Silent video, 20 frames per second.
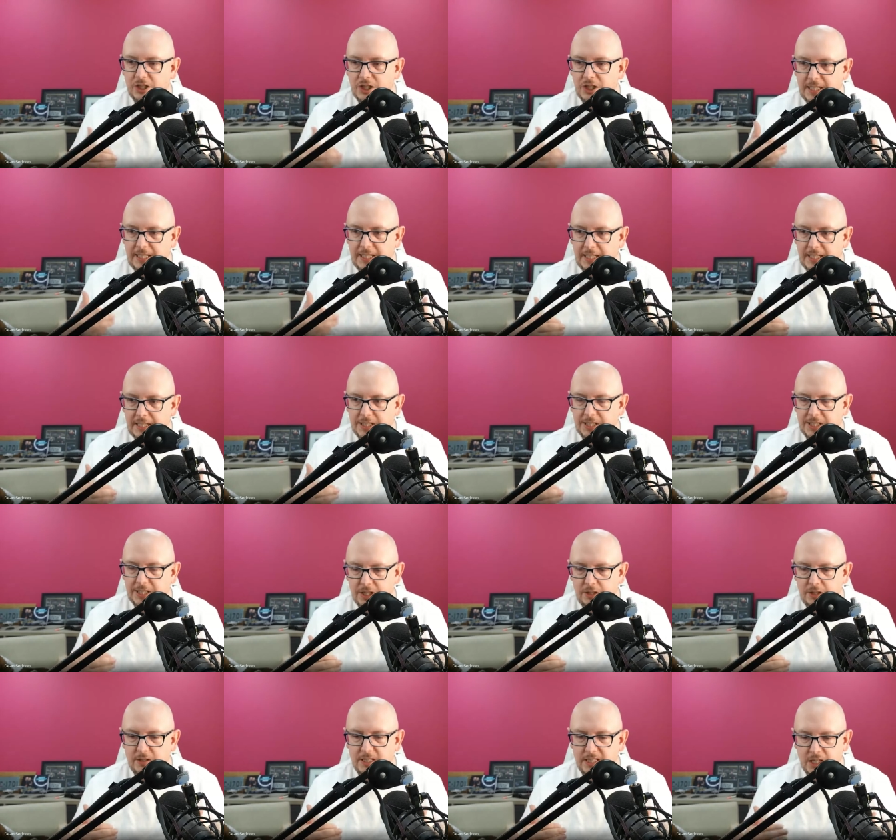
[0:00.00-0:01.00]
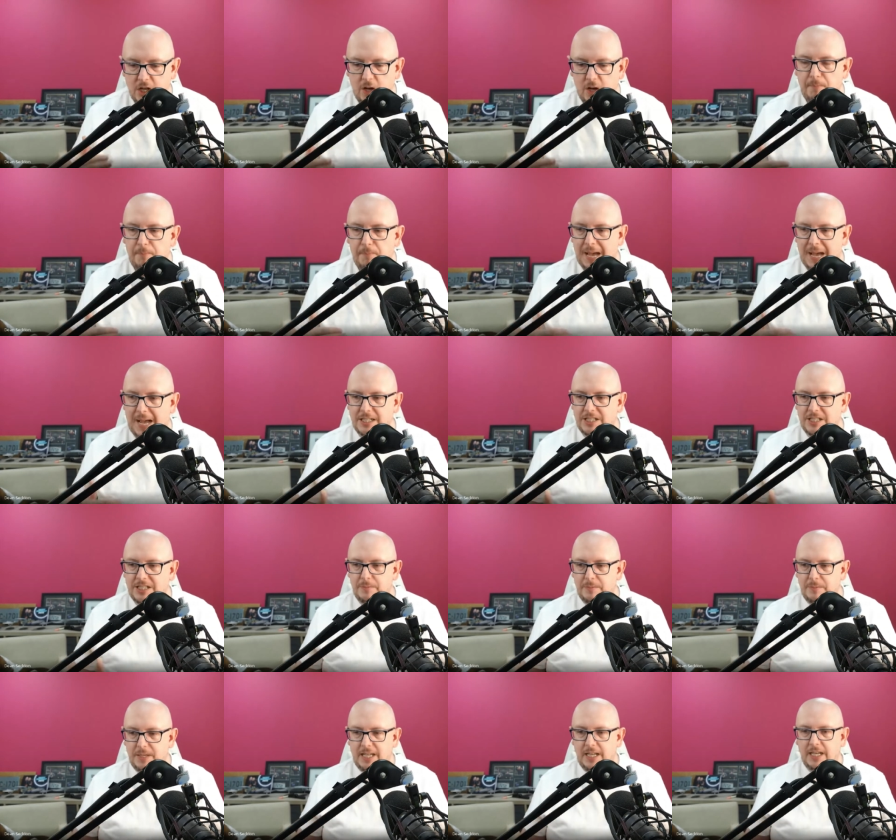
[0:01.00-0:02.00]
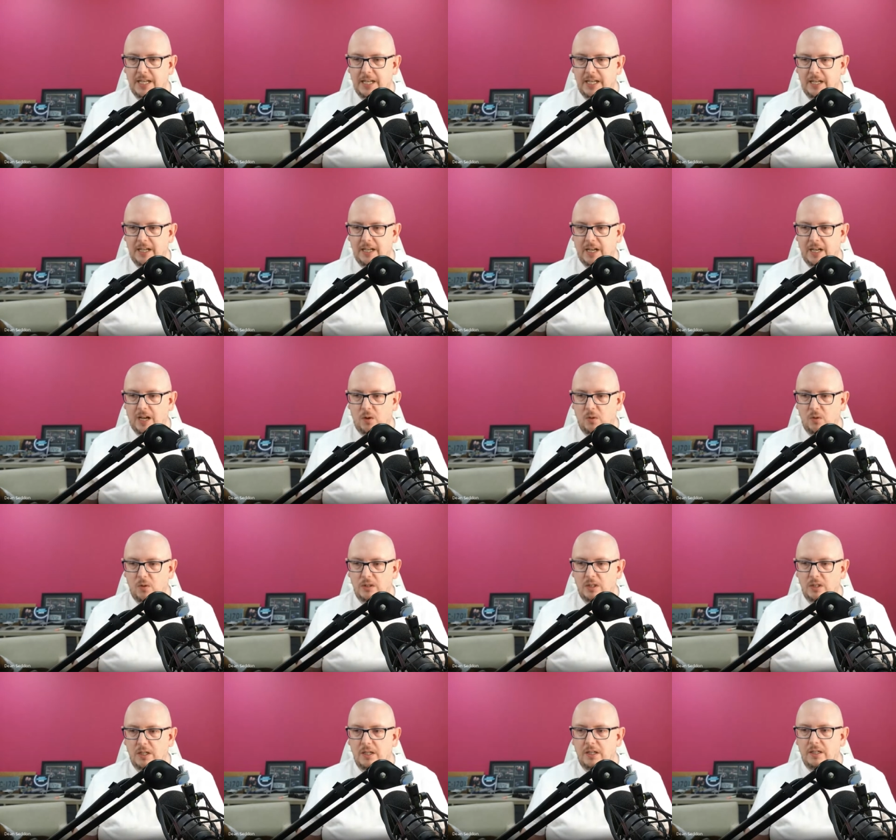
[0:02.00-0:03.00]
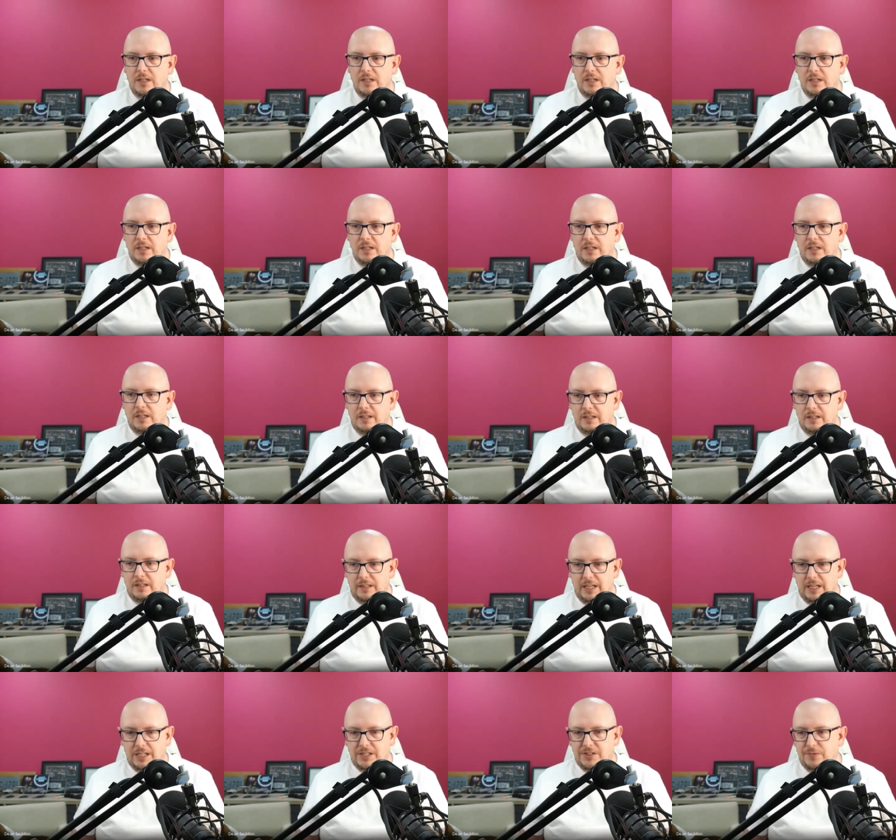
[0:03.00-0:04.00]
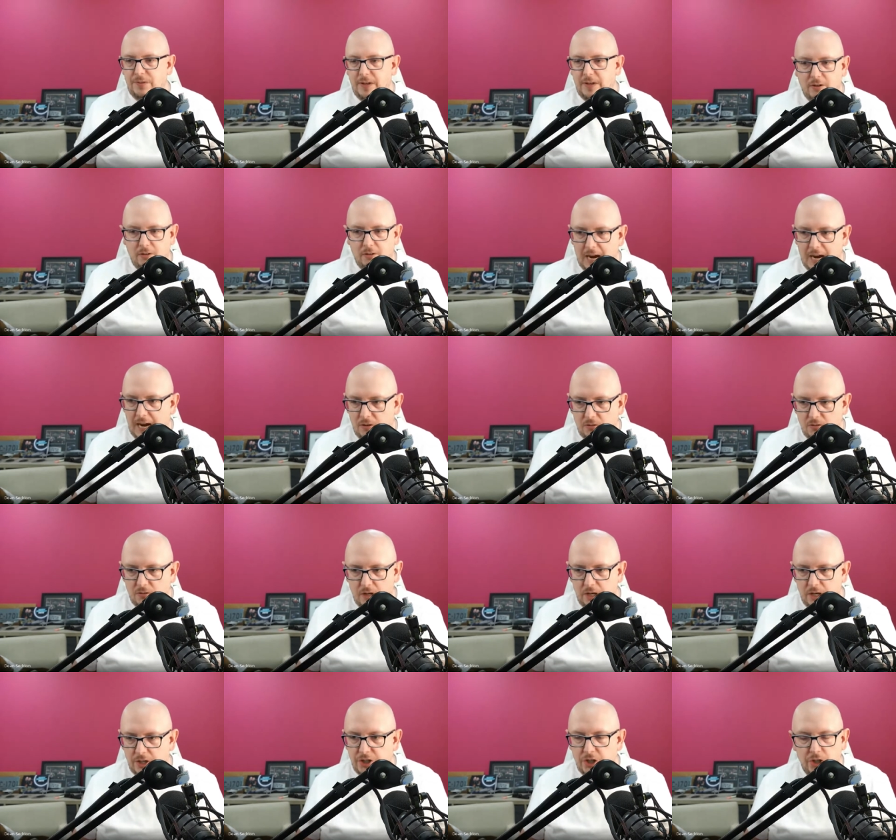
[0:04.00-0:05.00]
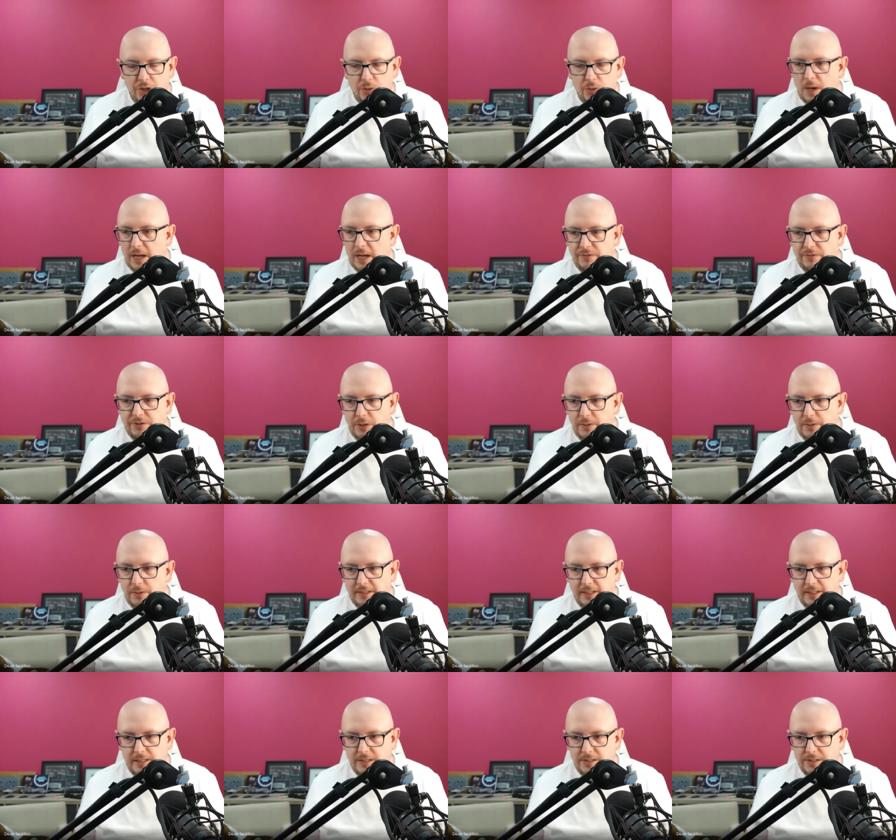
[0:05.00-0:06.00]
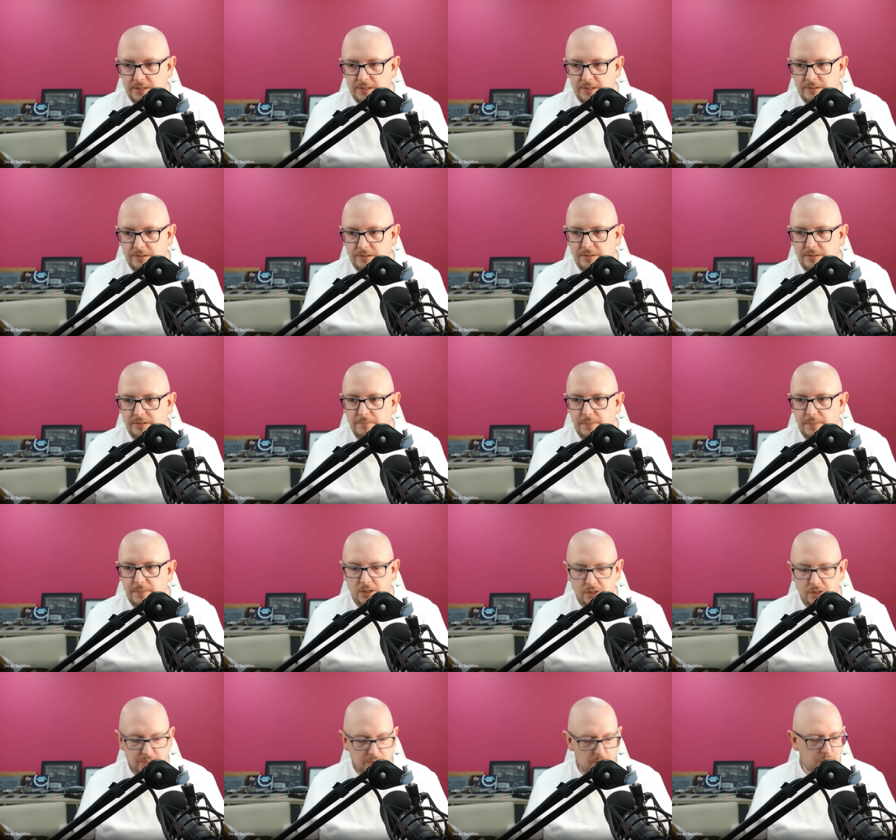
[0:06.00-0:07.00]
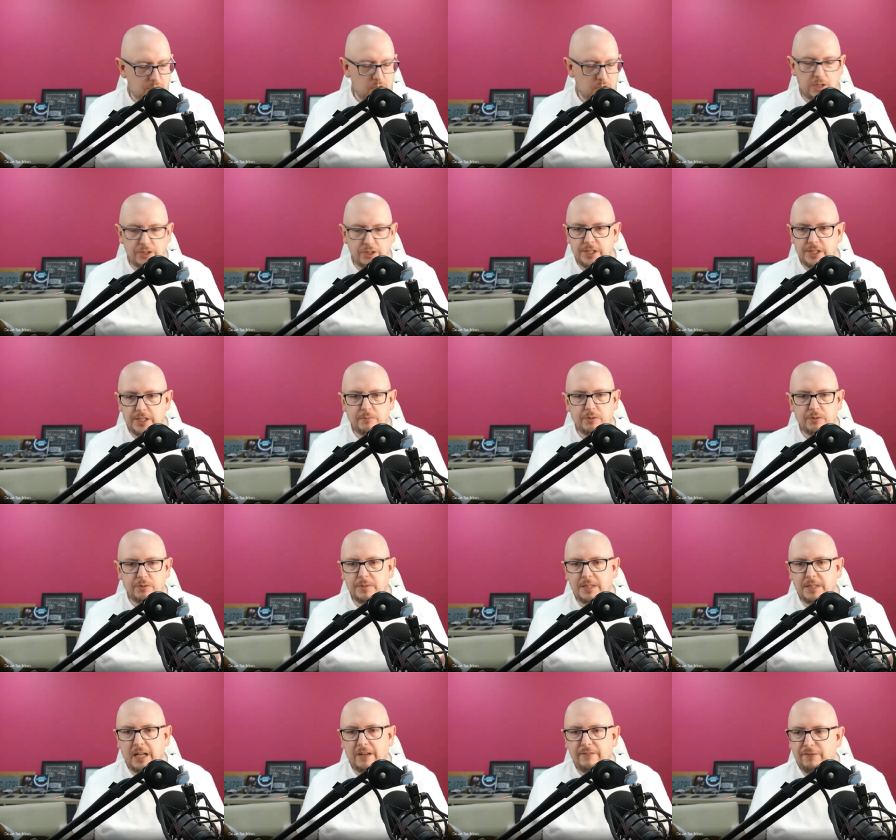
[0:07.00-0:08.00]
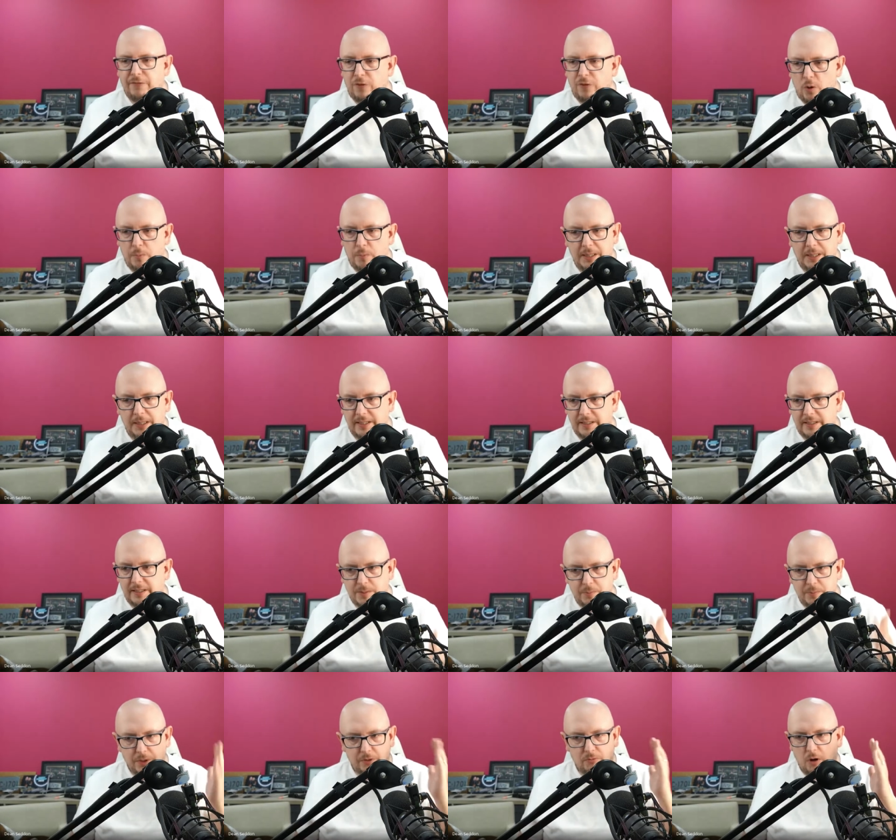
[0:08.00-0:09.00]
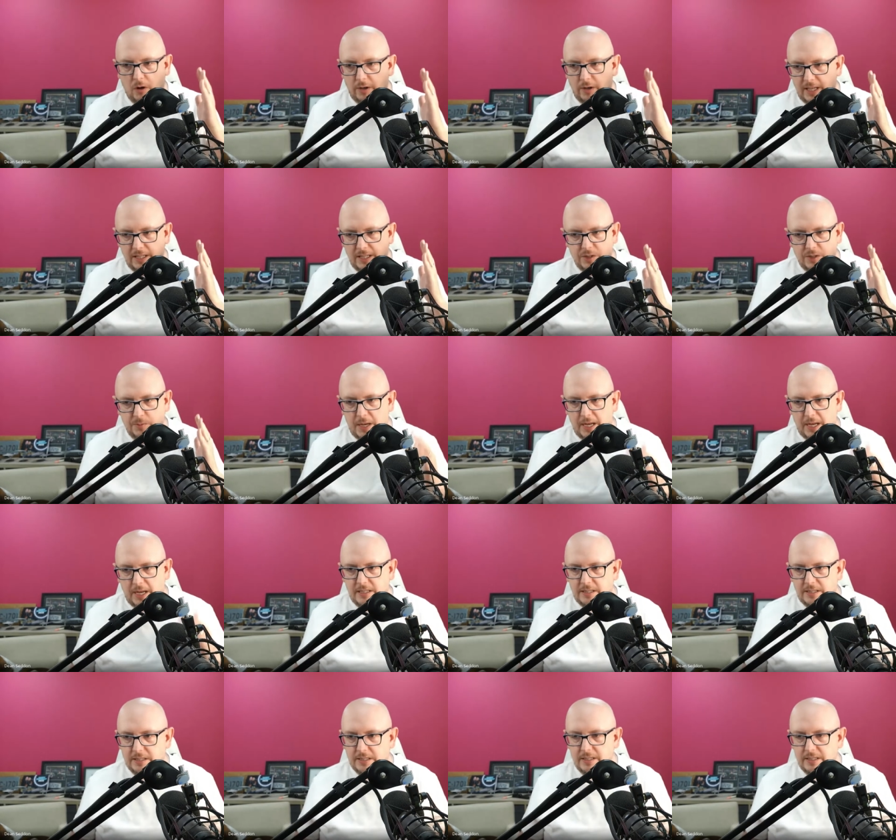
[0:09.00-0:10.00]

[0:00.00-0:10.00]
needed to do is come back to the beginning and go, let's figure out another way of doing this, because it was costing them something like four billion dollars to put a rocket in space.